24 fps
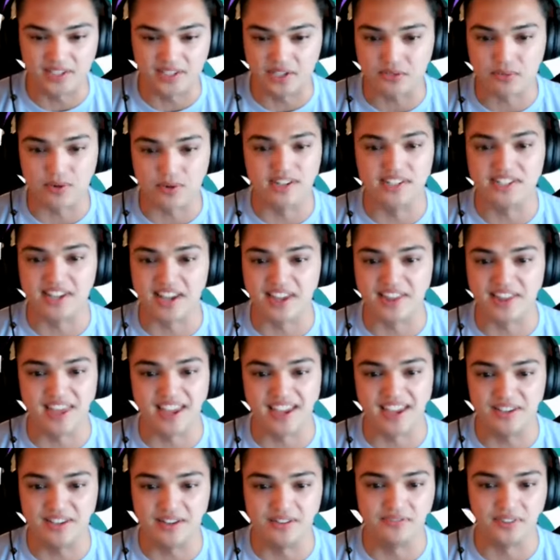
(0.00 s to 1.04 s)
just want to say
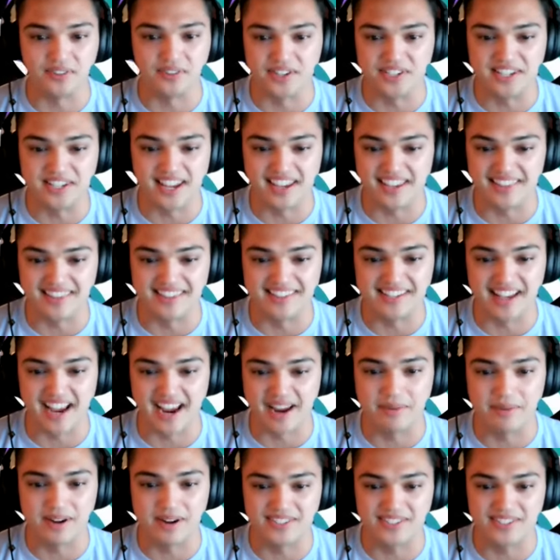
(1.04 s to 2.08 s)
thank you for taking the
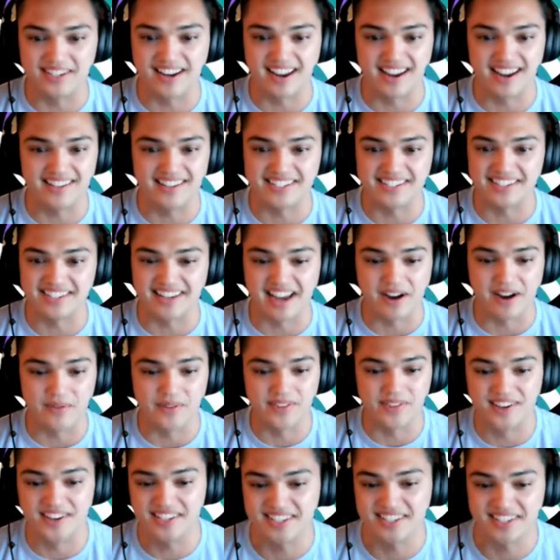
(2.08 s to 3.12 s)
time out today to sit down
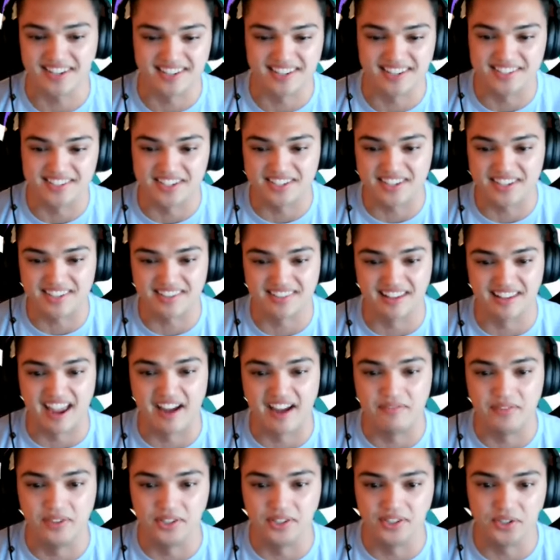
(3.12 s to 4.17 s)
with us and just
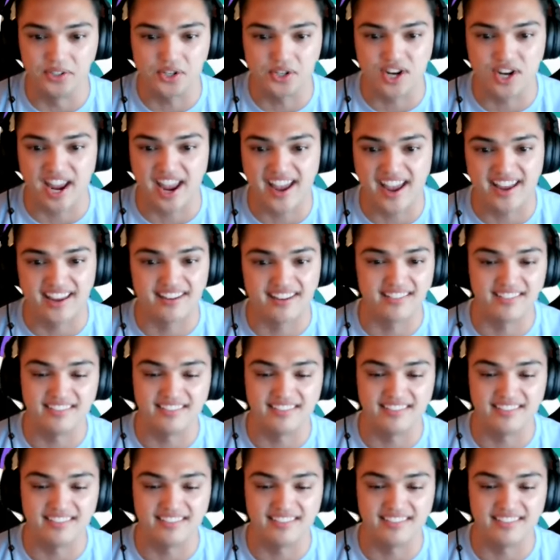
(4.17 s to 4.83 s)
have a little chat.